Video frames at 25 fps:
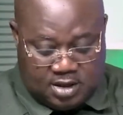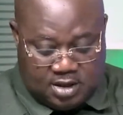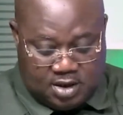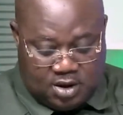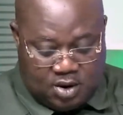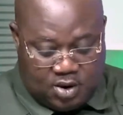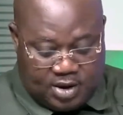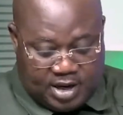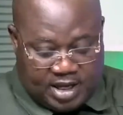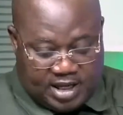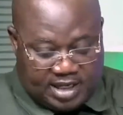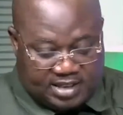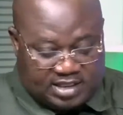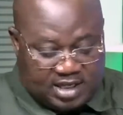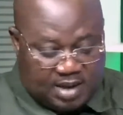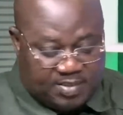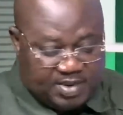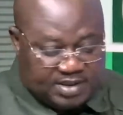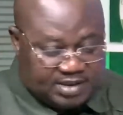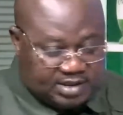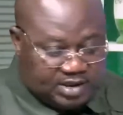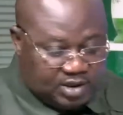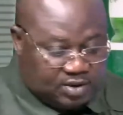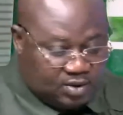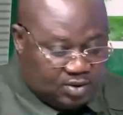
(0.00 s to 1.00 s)
Okay, yes, I'm a
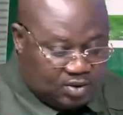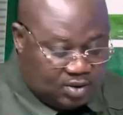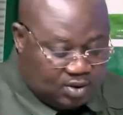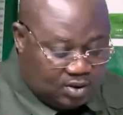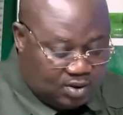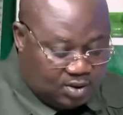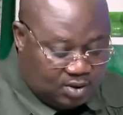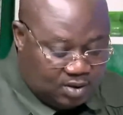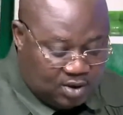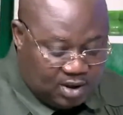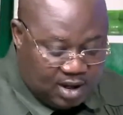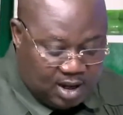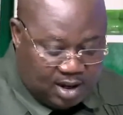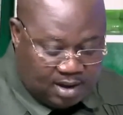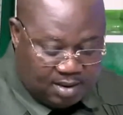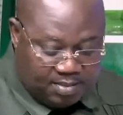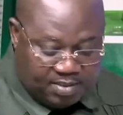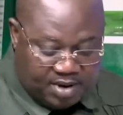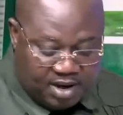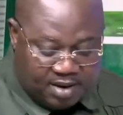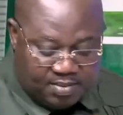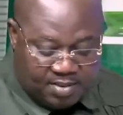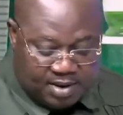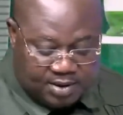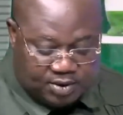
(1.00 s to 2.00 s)
studio. Lawyer,
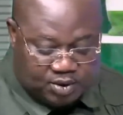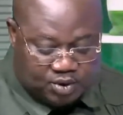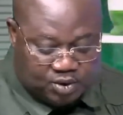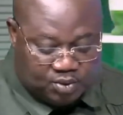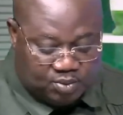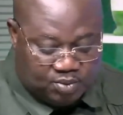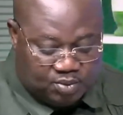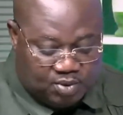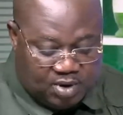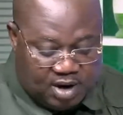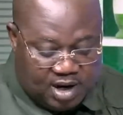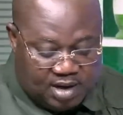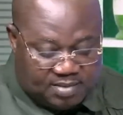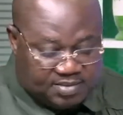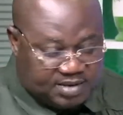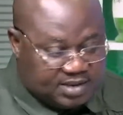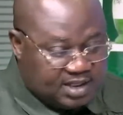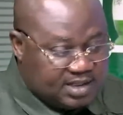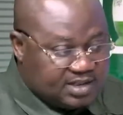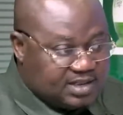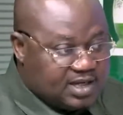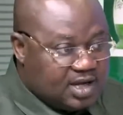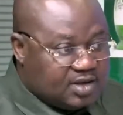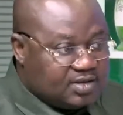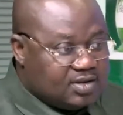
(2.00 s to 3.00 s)
very much you want to say,
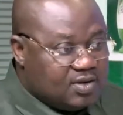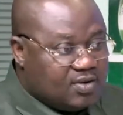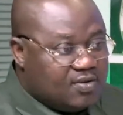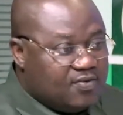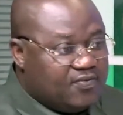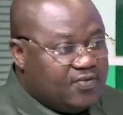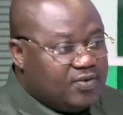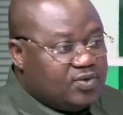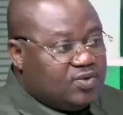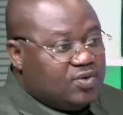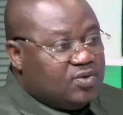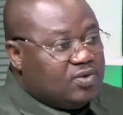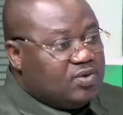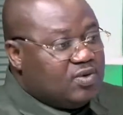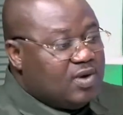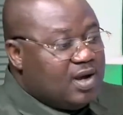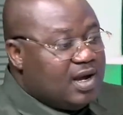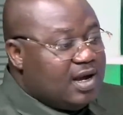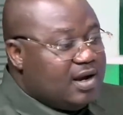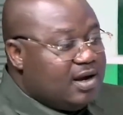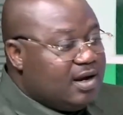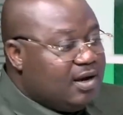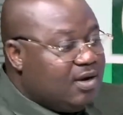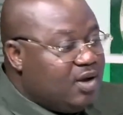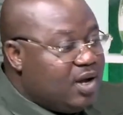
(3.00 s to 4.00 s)
Sasa Kofi
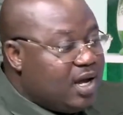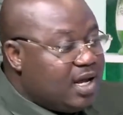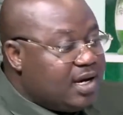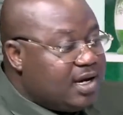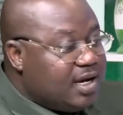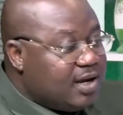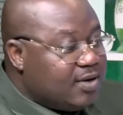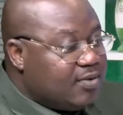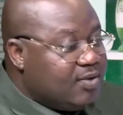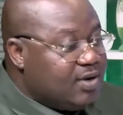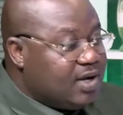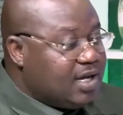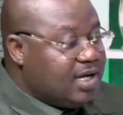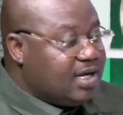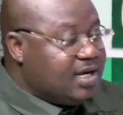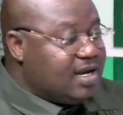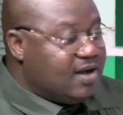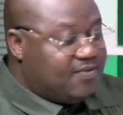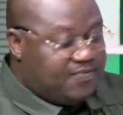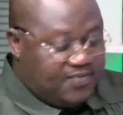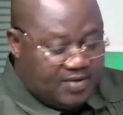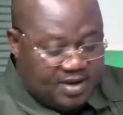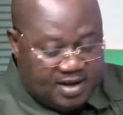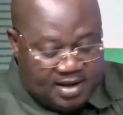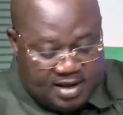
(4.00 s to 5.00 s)
Tuntua. Lawyer, quickly
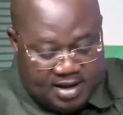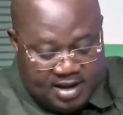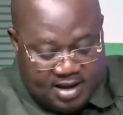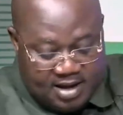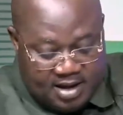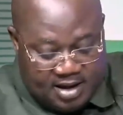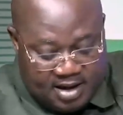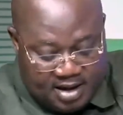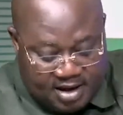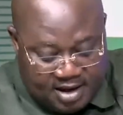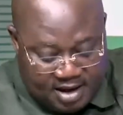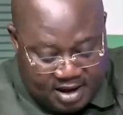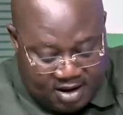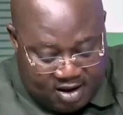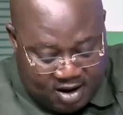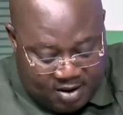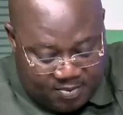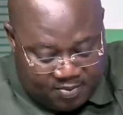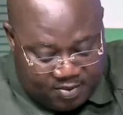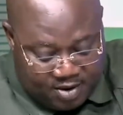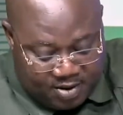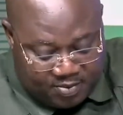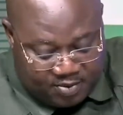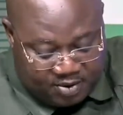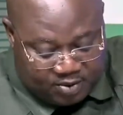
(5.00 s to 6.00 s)
enough, you're
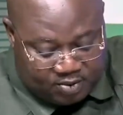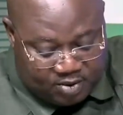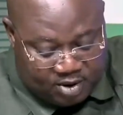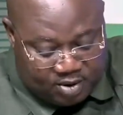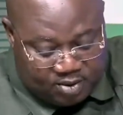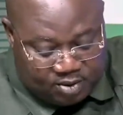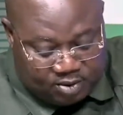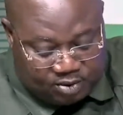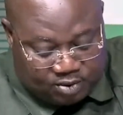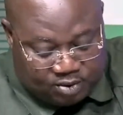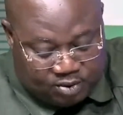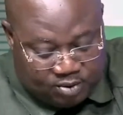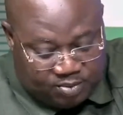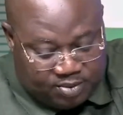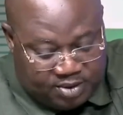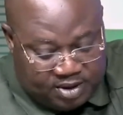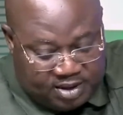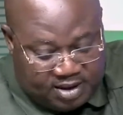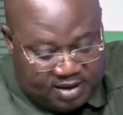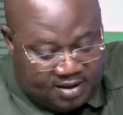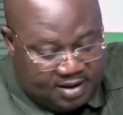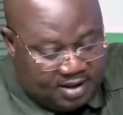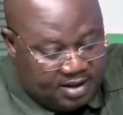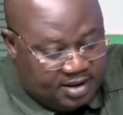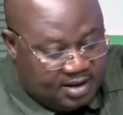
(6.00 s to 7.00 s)
up with one or two
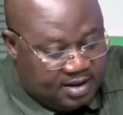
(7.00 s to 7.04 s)
winner.